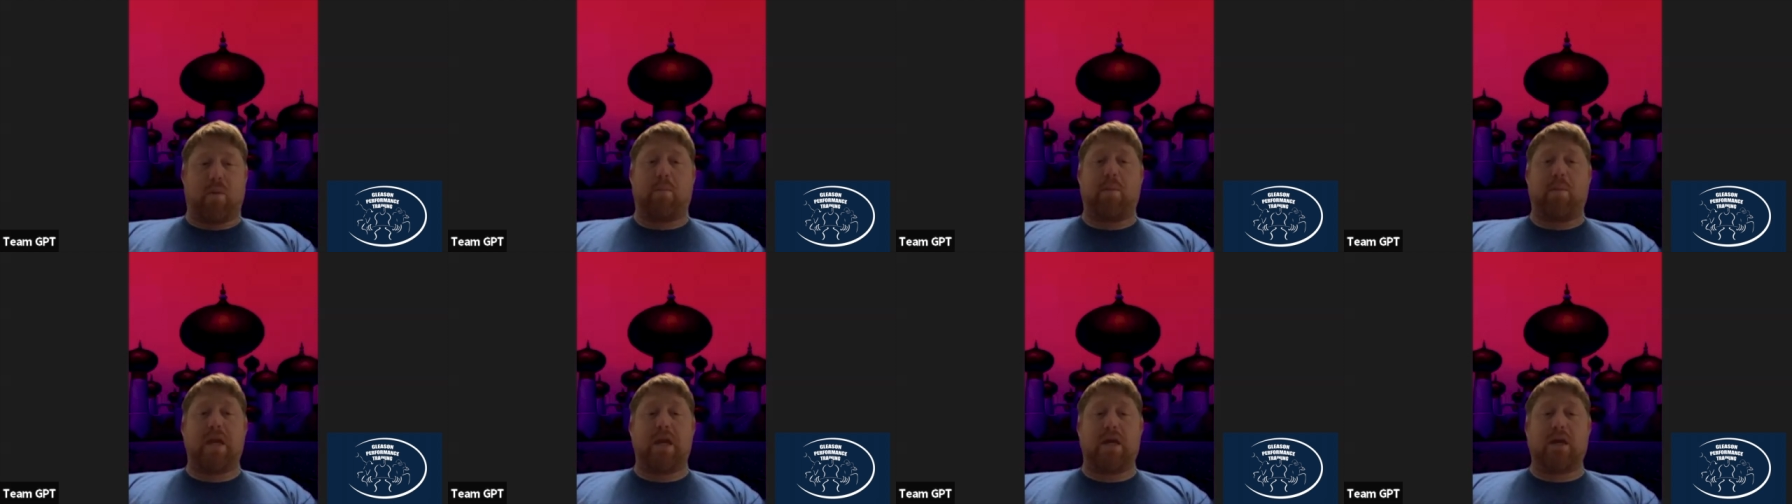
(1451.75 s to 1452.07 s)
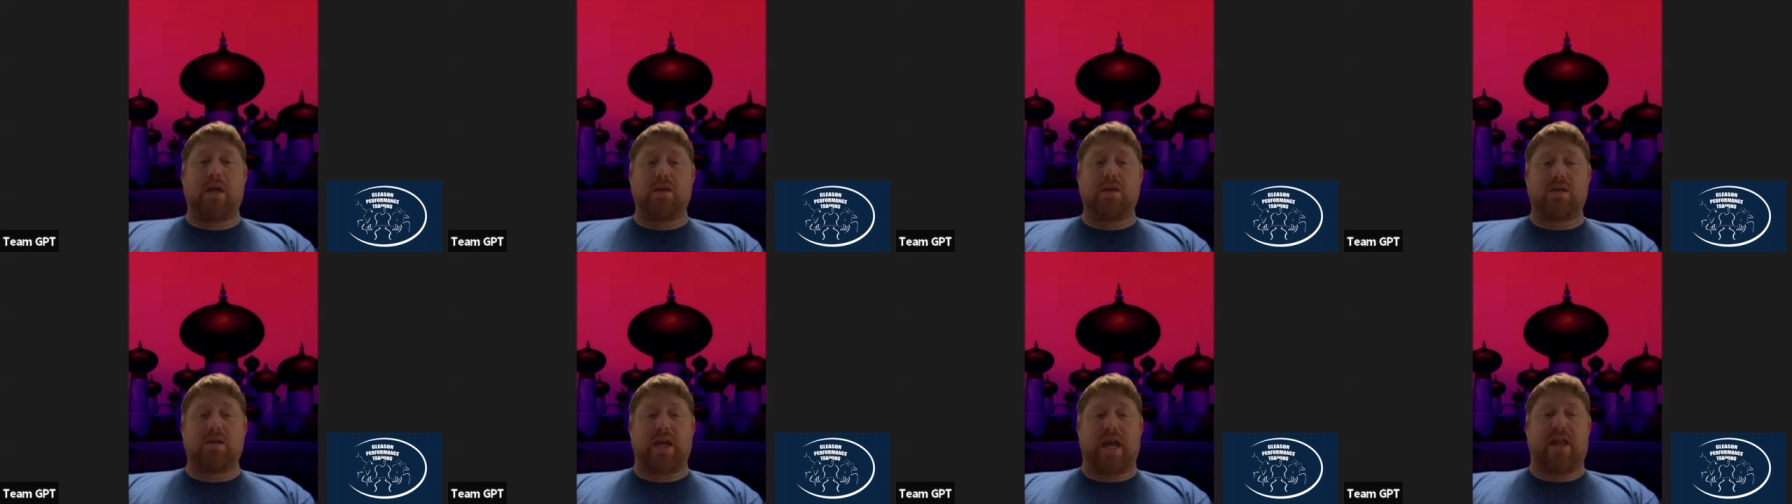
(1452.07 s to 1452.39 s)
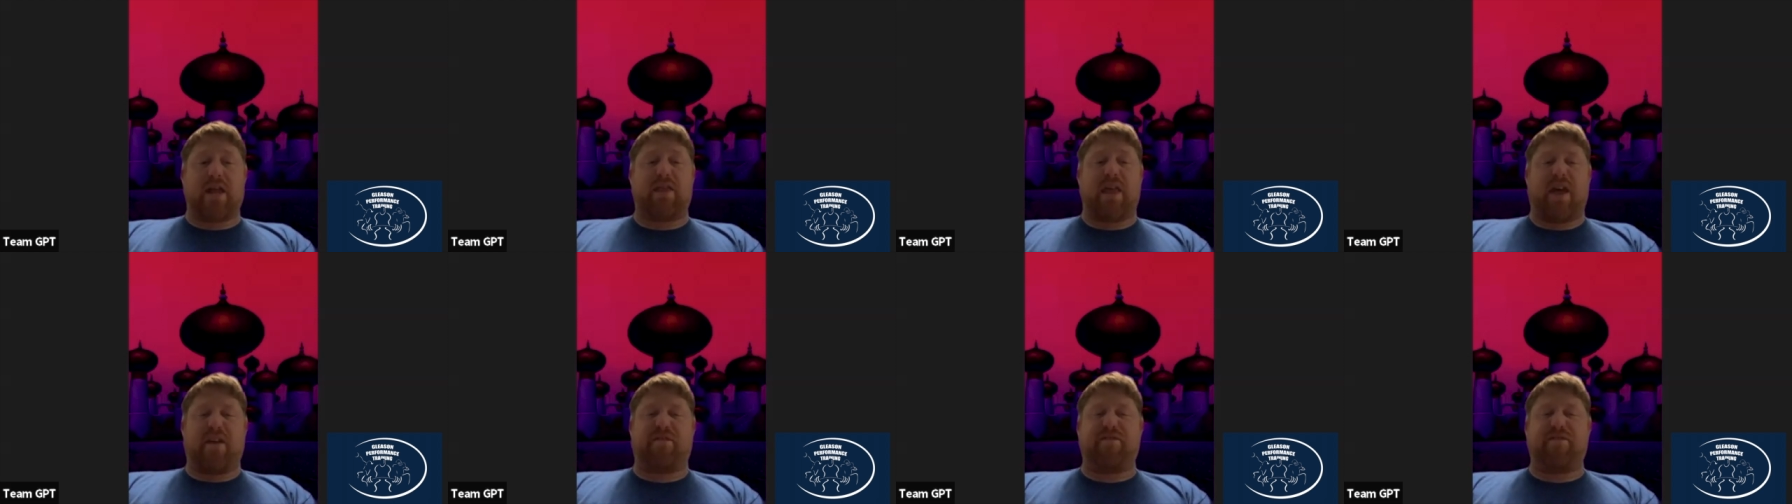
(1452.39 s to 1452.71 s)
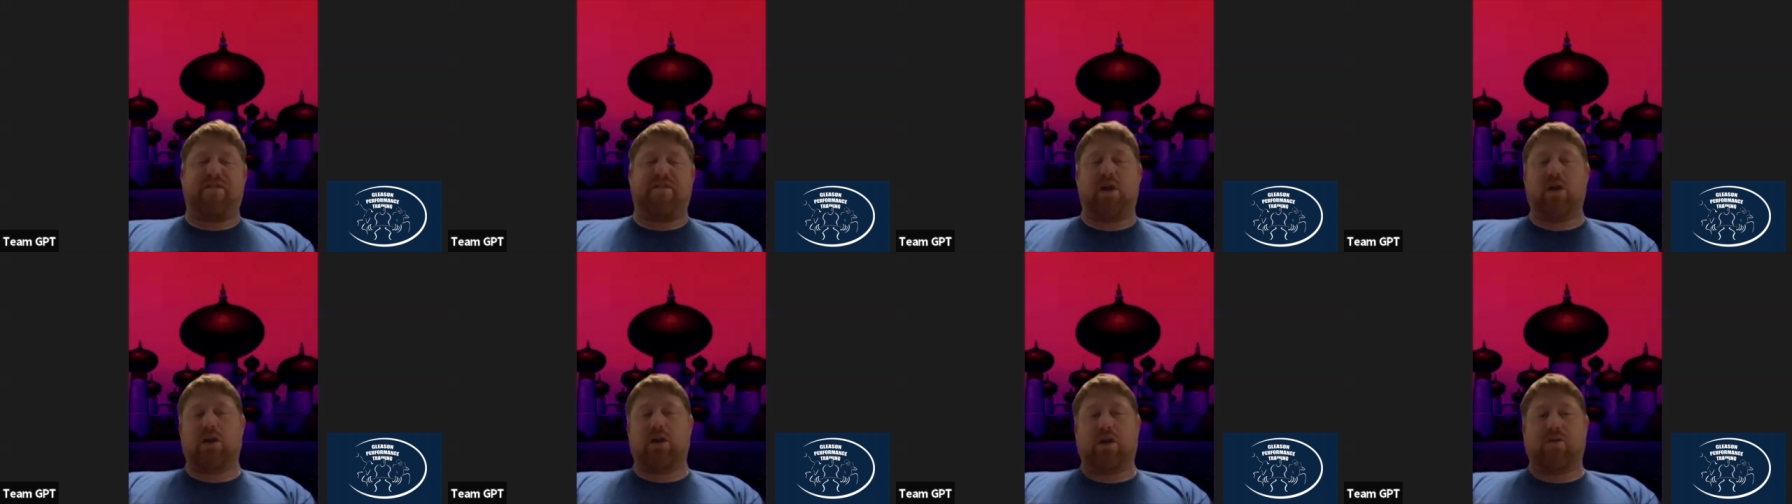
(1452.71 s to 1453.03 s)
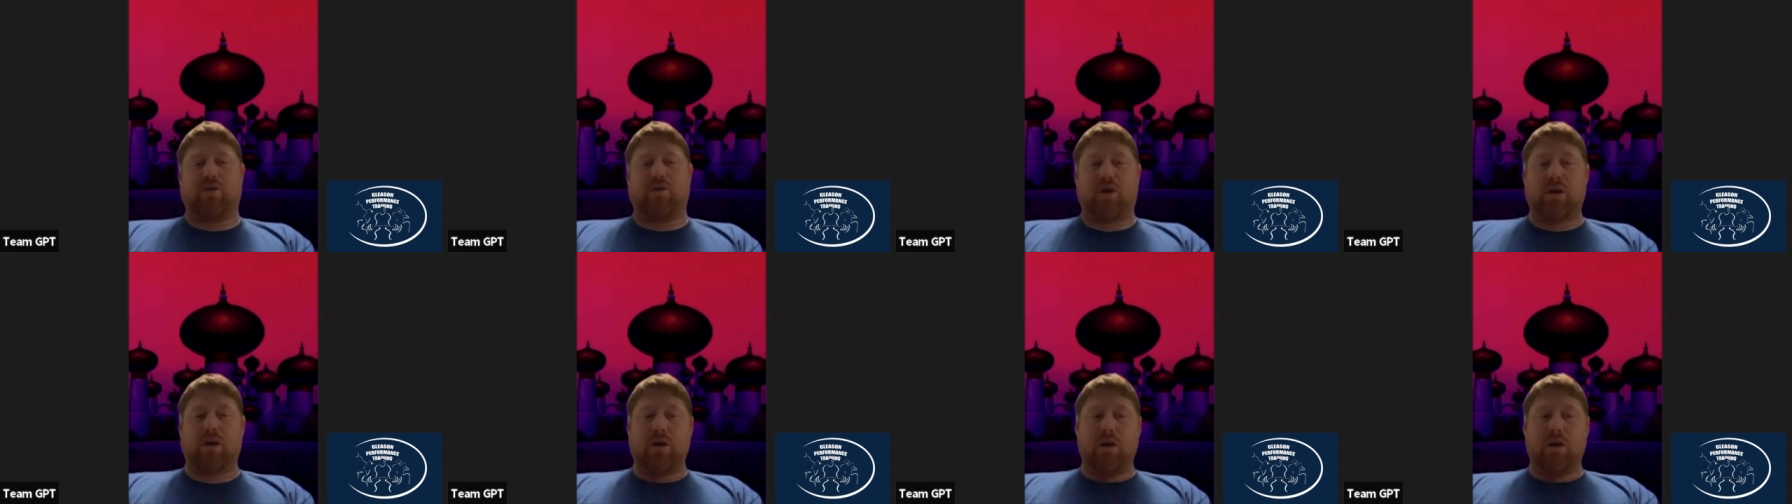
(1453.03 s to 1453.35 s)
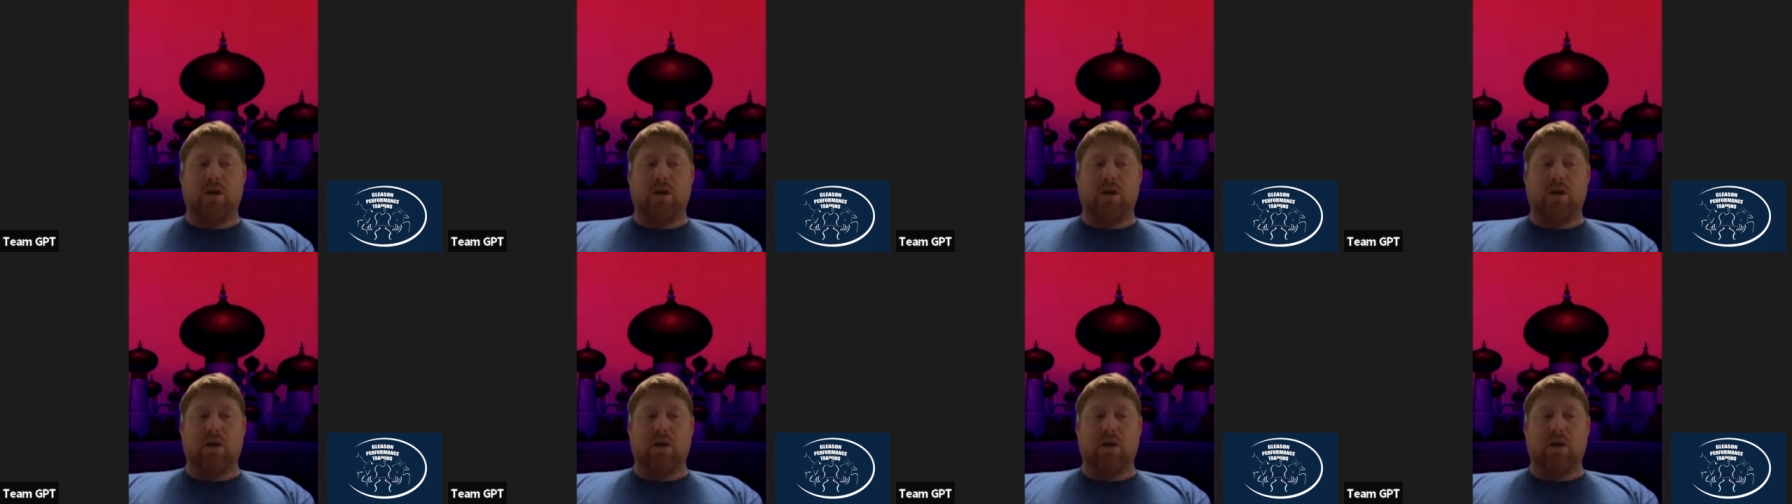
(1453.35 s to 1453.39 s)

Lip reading: meet to get that feel of it.